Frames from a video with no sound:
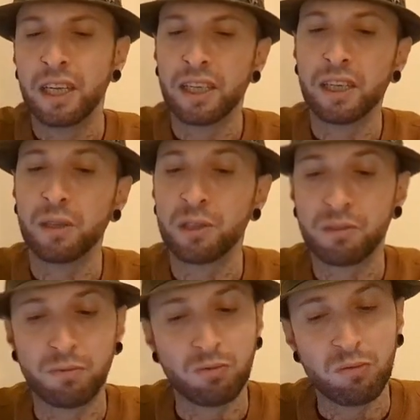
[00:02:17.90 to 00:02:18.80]
It
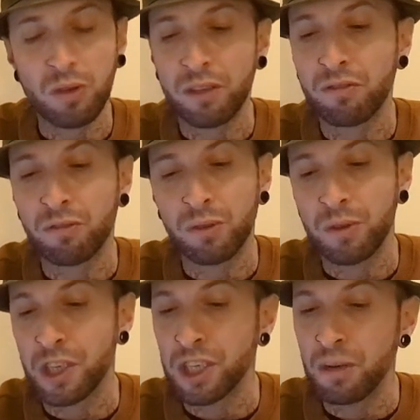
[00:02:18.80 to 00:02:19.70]
goes right
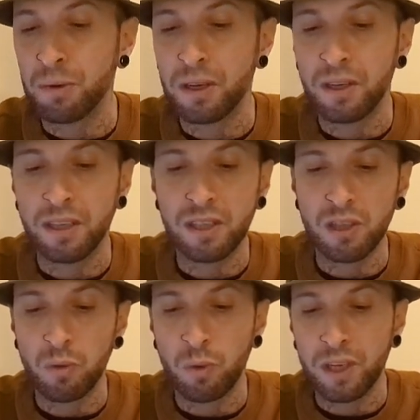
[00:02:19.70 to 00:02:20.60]
through the summer
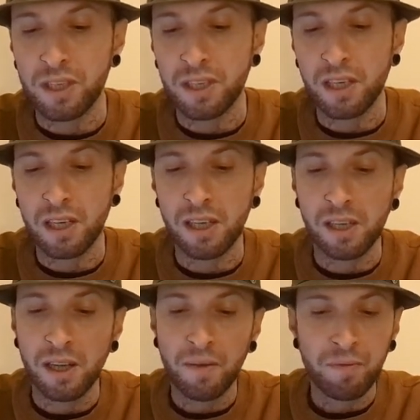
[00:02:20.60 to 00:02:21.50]
into the
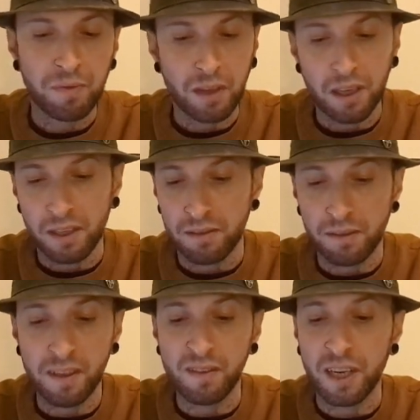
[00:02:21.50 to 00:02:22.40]
winter.
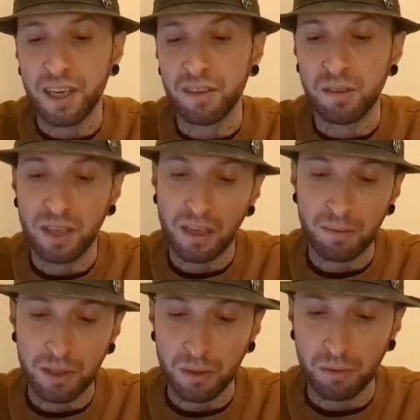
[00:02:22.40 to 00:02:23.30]
I've even had it right
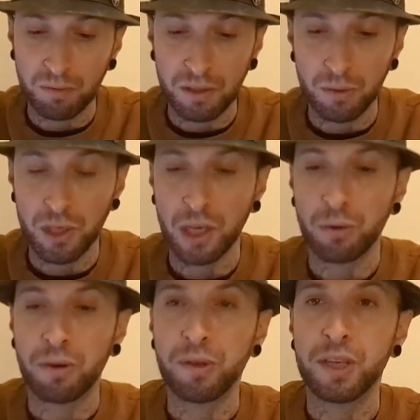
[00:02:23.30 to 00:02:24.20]
up till
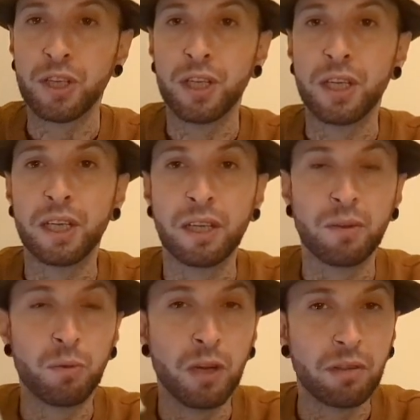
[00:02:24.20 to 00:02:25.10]
January this year.
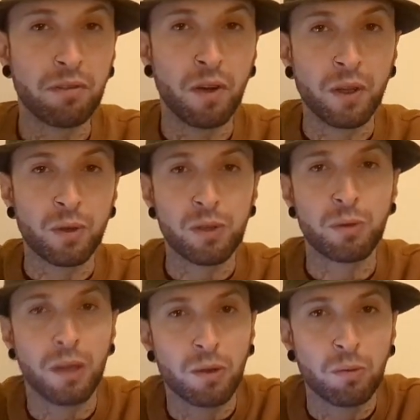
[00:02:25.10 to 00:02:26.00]
The whitefly got
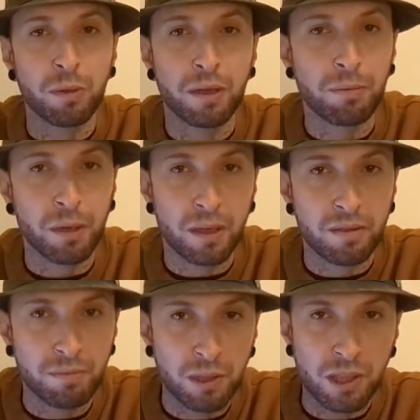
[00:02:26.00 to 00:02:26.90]
to it a little bit,
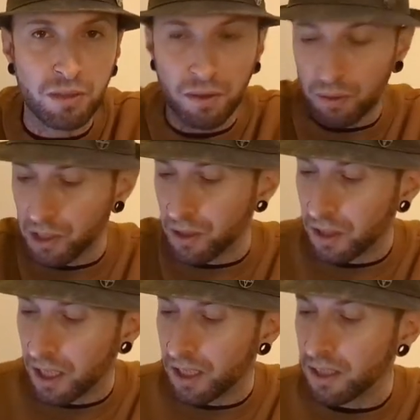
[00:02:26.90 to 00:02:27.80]
but most of it was
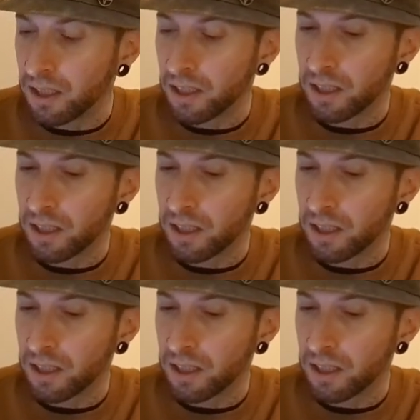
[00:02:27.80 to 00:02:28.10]
okay.